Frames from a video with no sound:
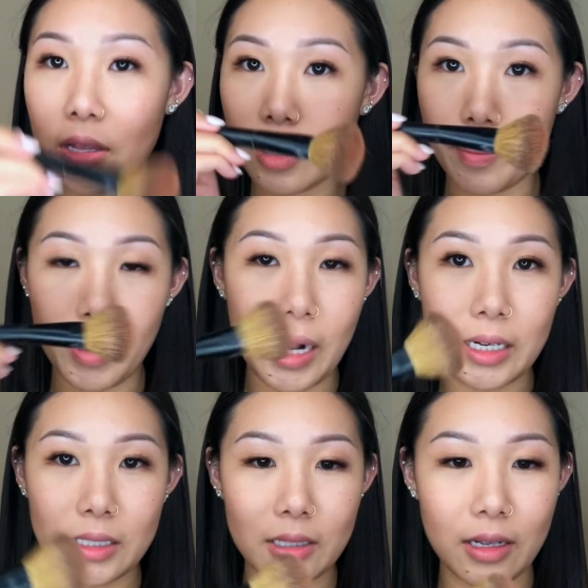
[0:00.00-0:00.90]
the
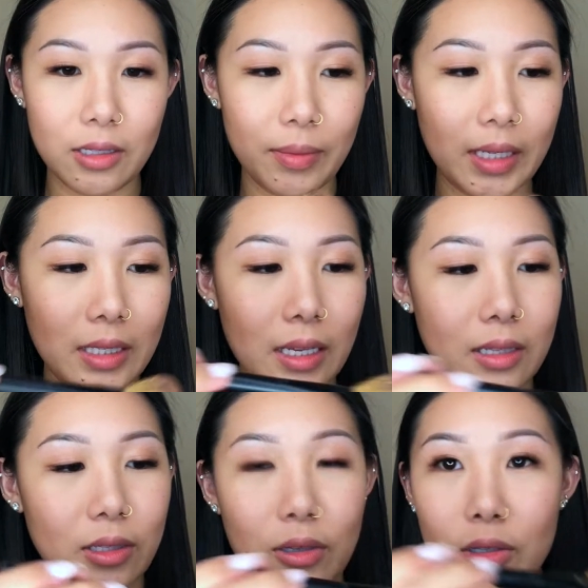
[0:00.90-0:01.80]
product onto my
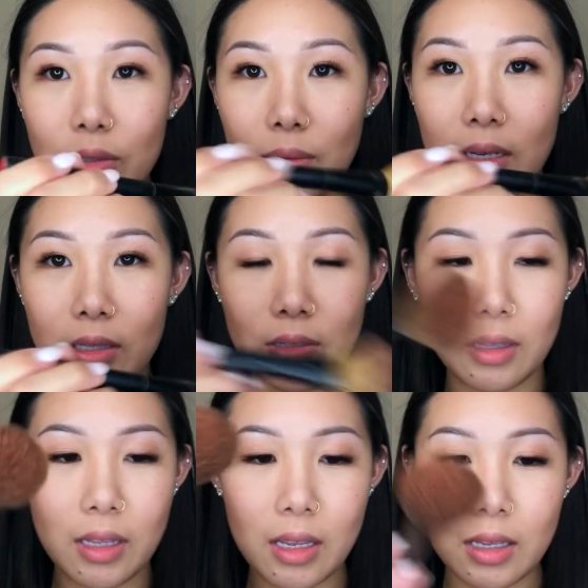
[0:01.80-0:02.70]
skin. So you just want to do
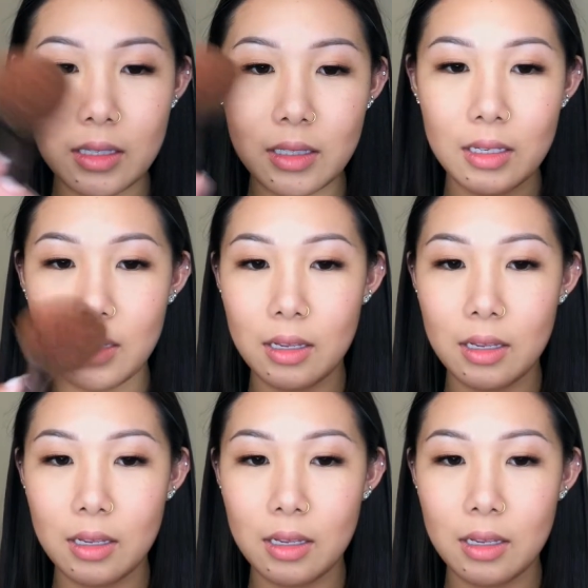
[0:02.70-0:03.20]
this,